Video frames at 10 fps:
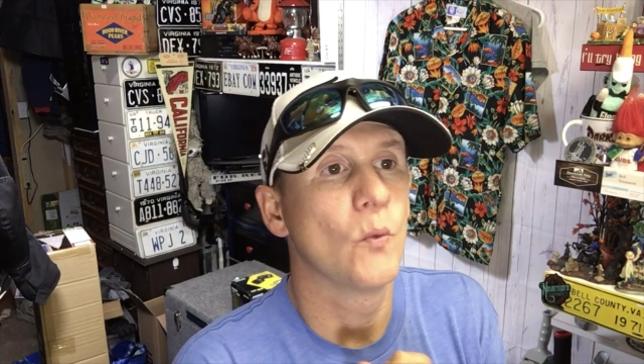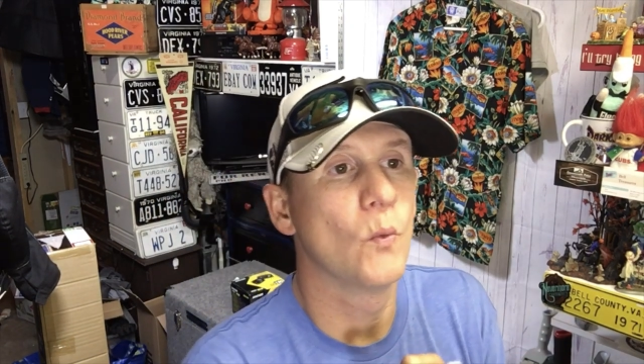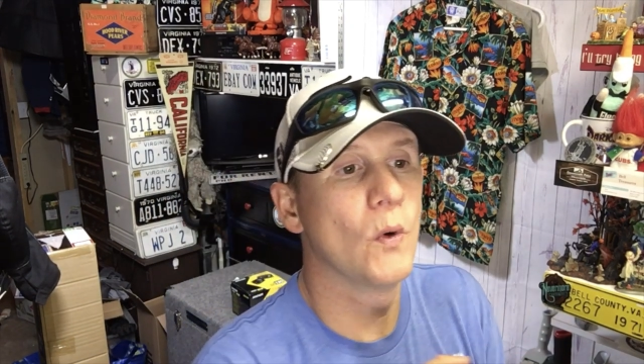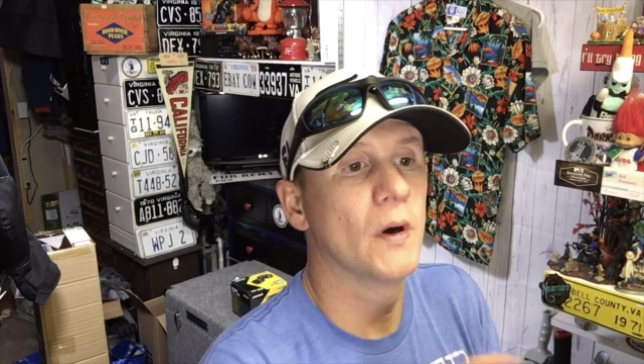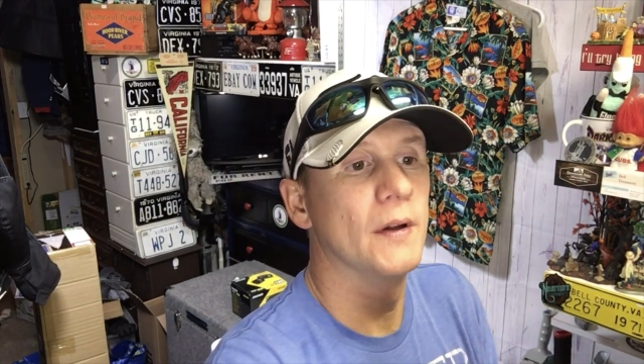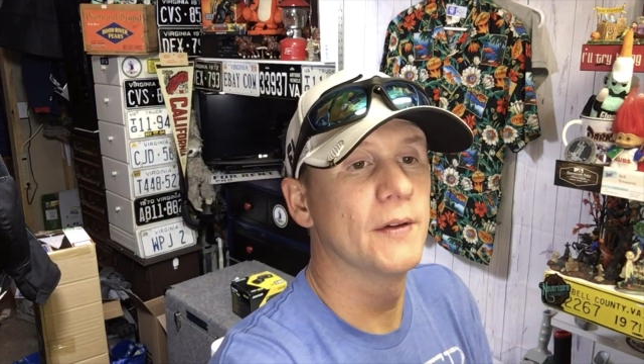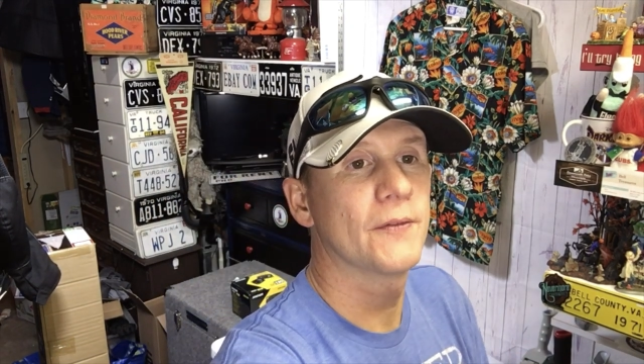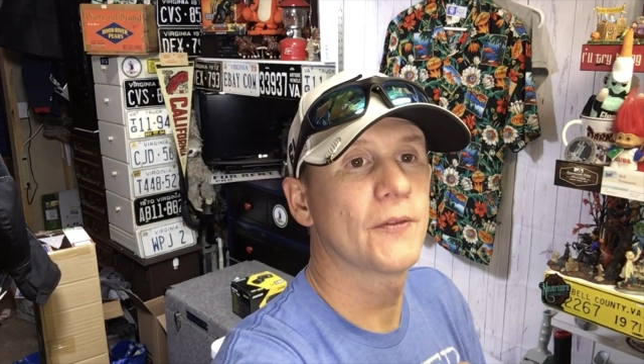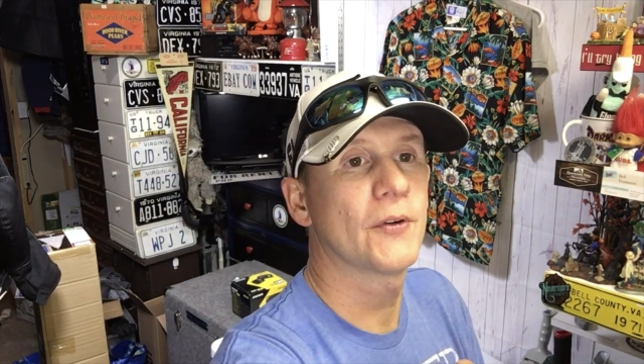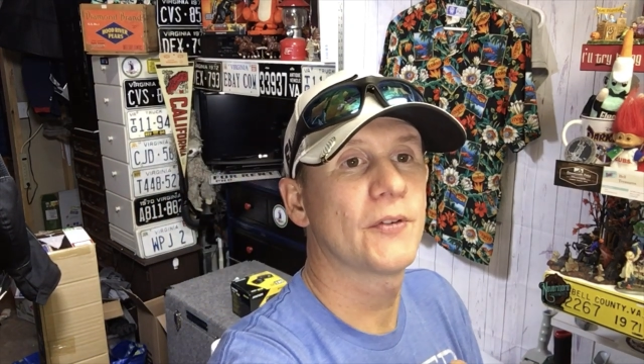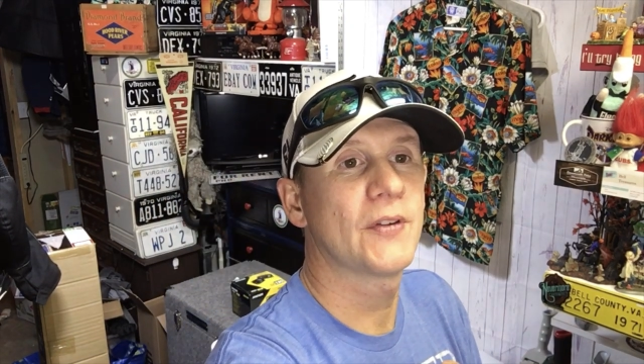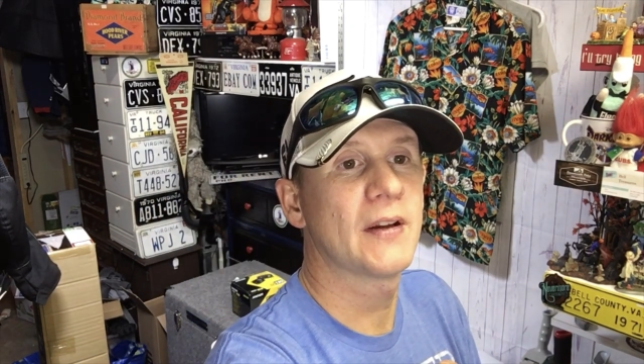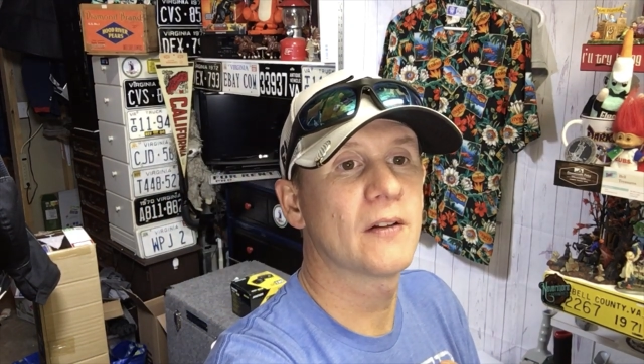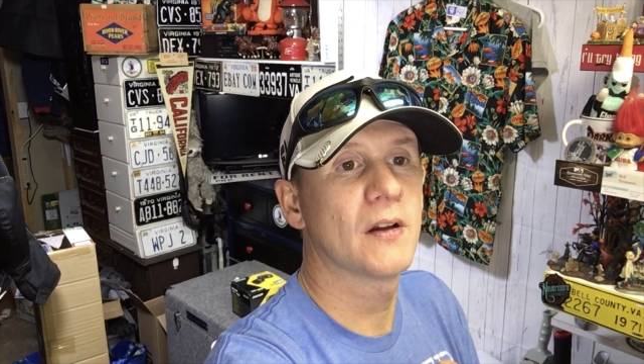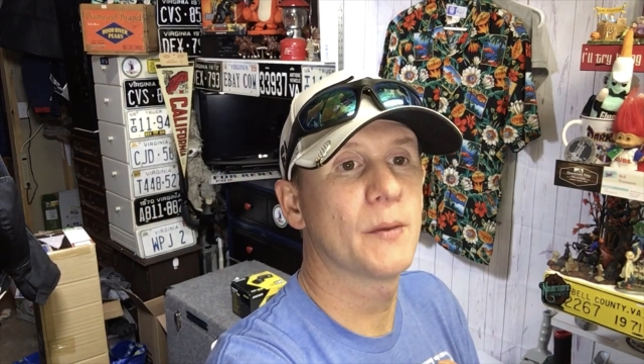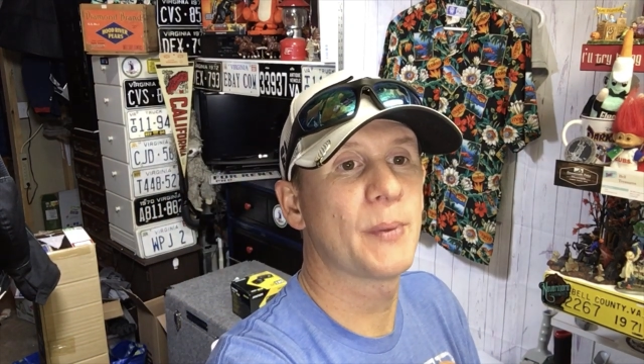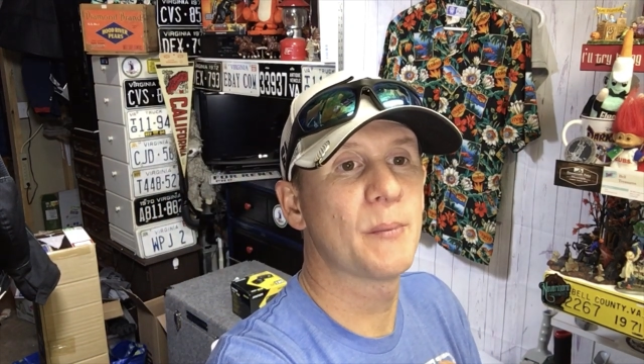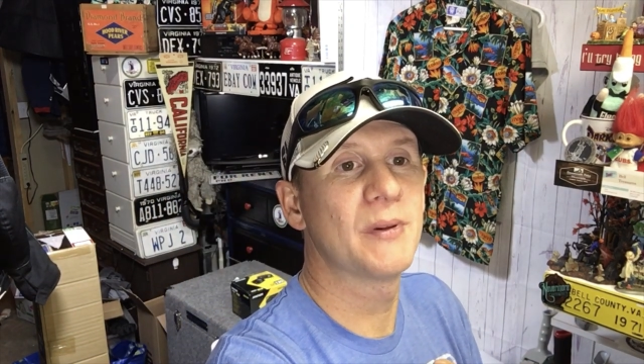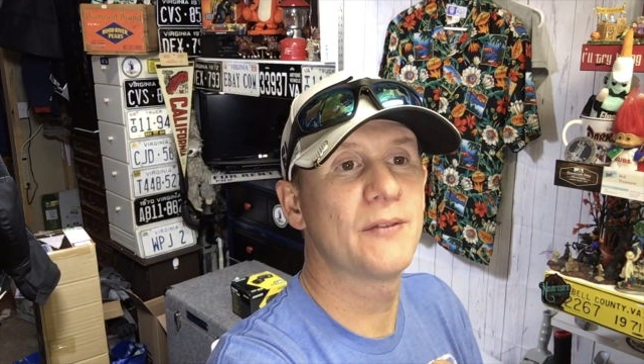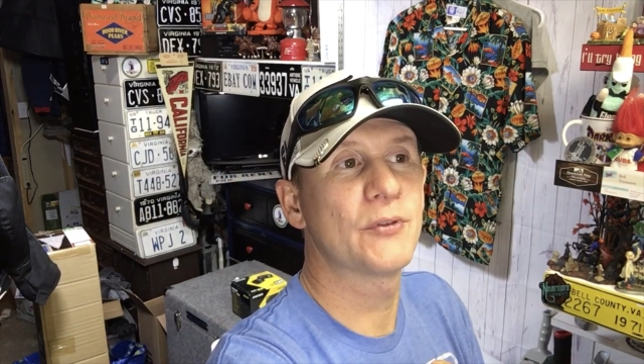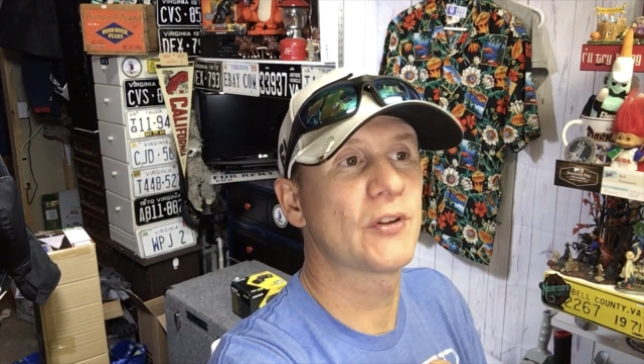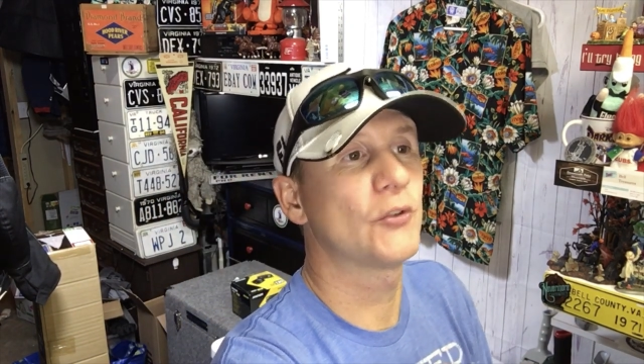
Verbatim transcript: one, the first sale up, I believe was a